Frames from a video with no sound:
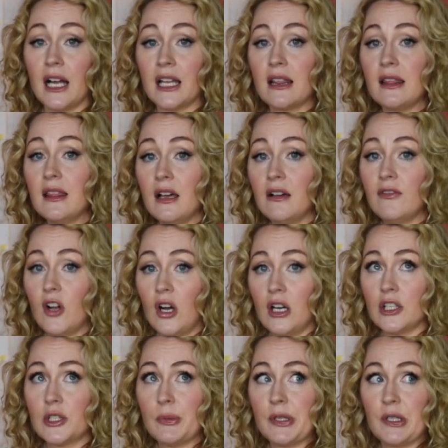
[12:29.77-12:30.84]
I love
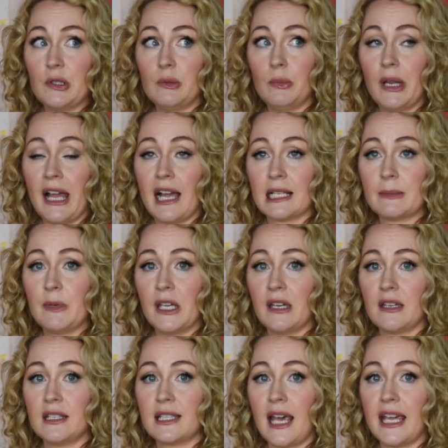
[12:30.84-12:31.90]
contrabassoon plaques because